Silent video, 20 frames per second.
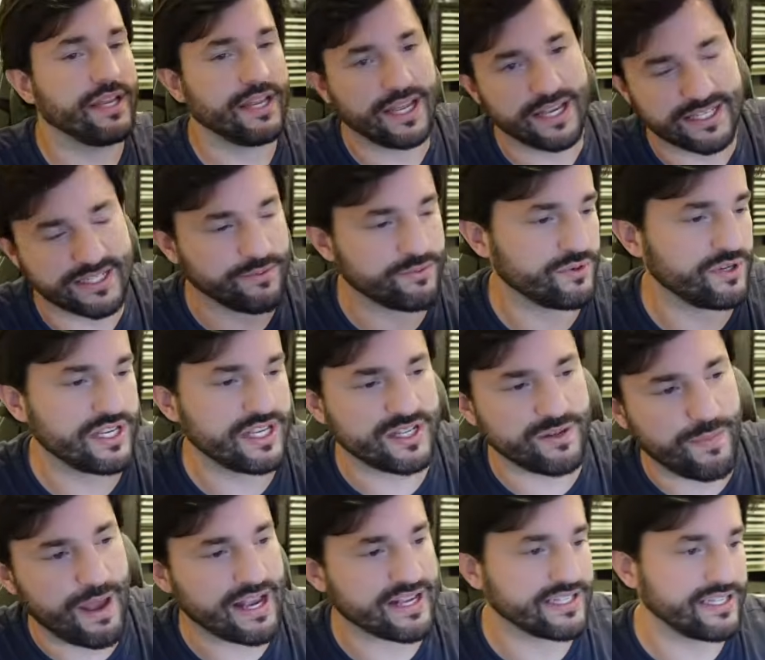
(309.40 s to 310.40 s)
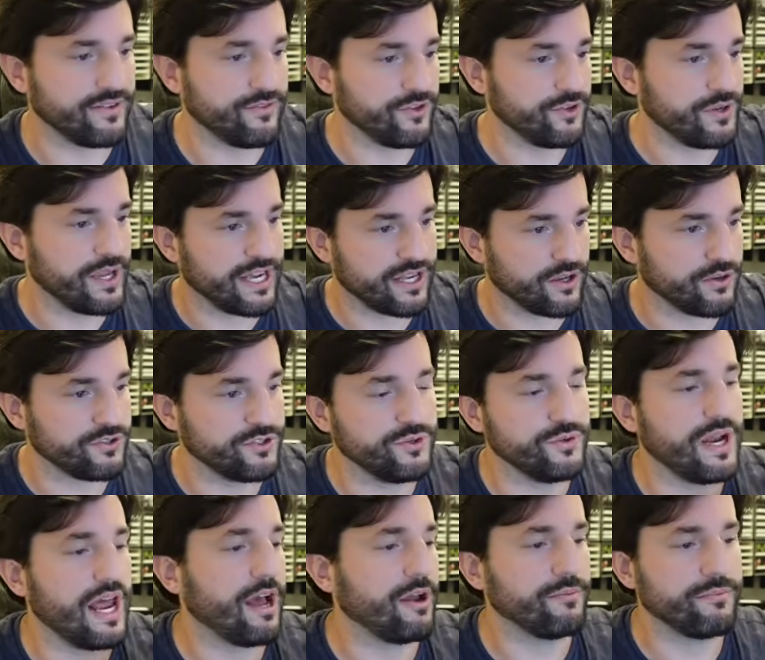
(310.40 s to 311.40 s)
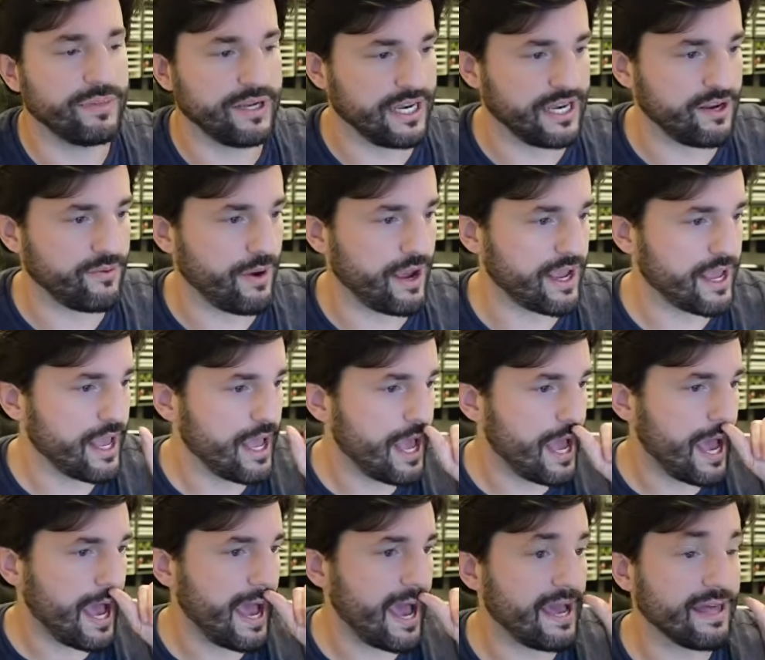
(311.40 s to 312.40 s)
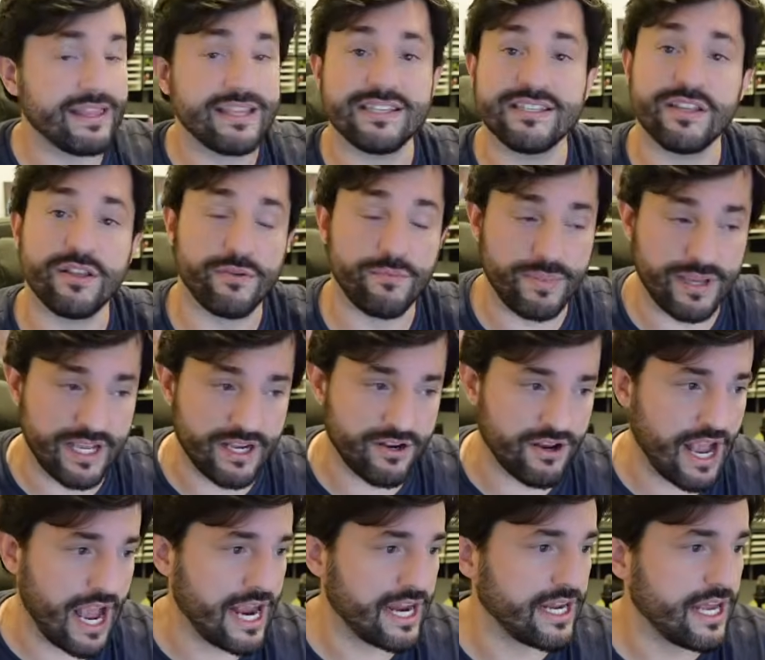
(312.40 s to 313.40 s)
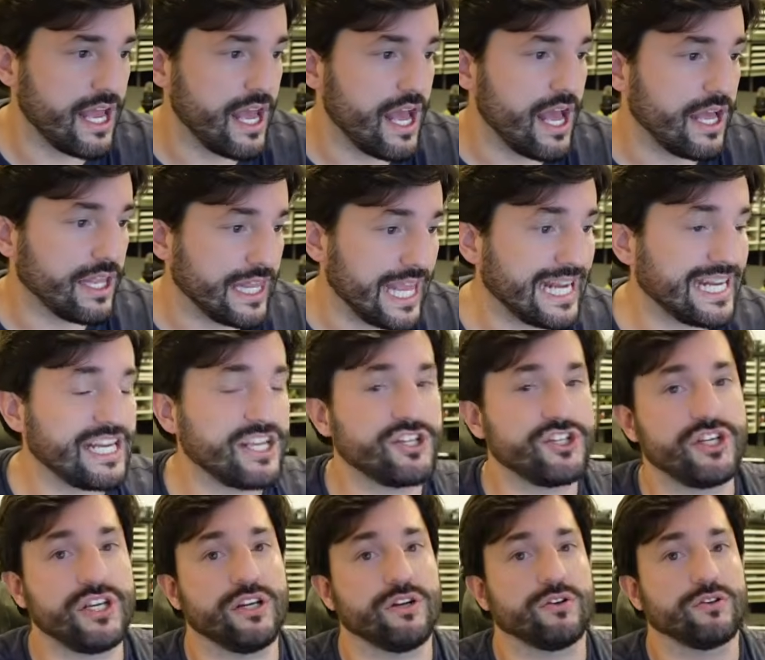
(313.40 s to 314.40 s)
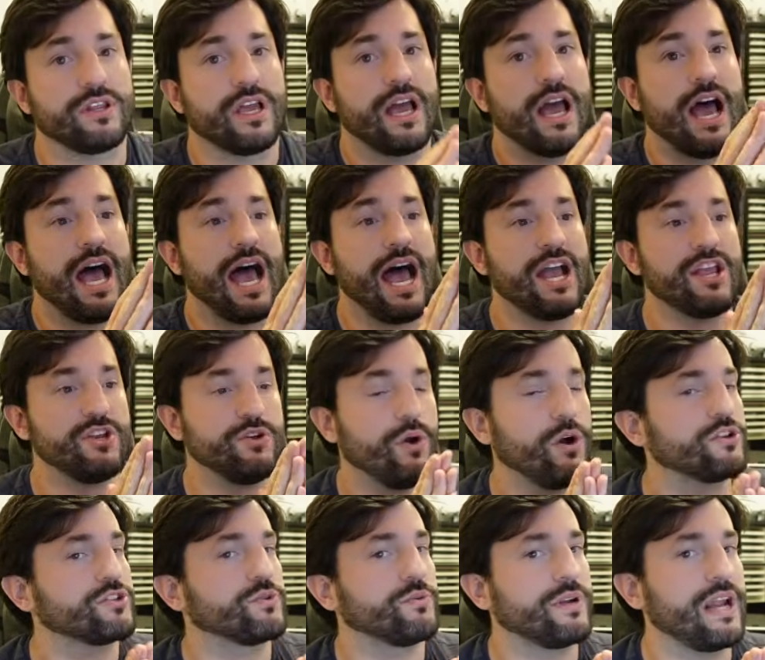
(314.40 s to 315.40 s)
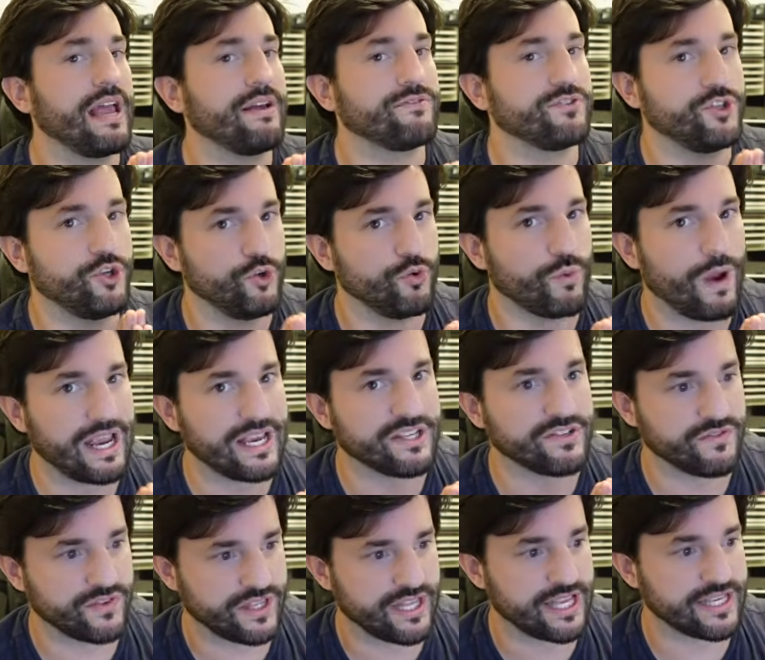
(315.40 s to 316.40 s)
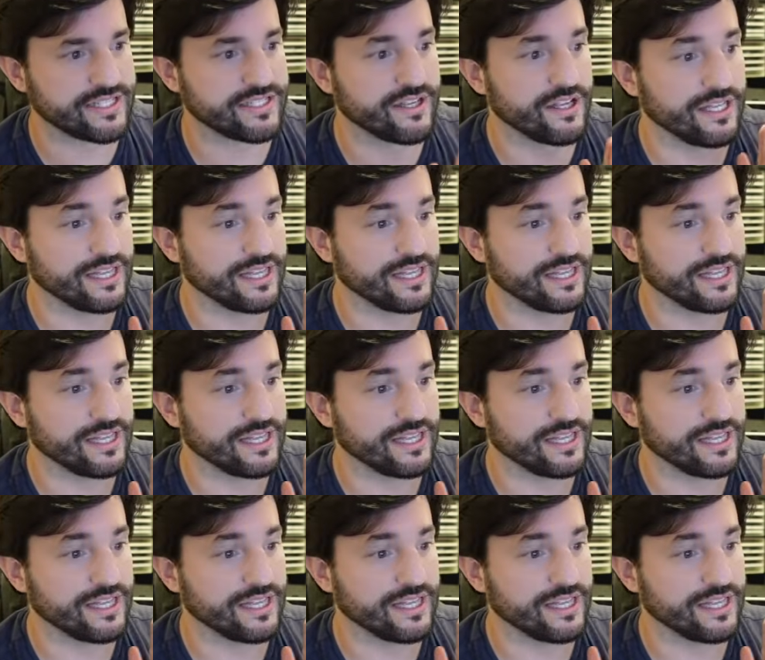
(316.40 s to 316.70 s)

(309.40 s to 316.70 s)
Except when you get to max level, you kind of go 2 down. But anyway, this is the beginner guide. Lightning Shield. You also want to have 2 ranks for this.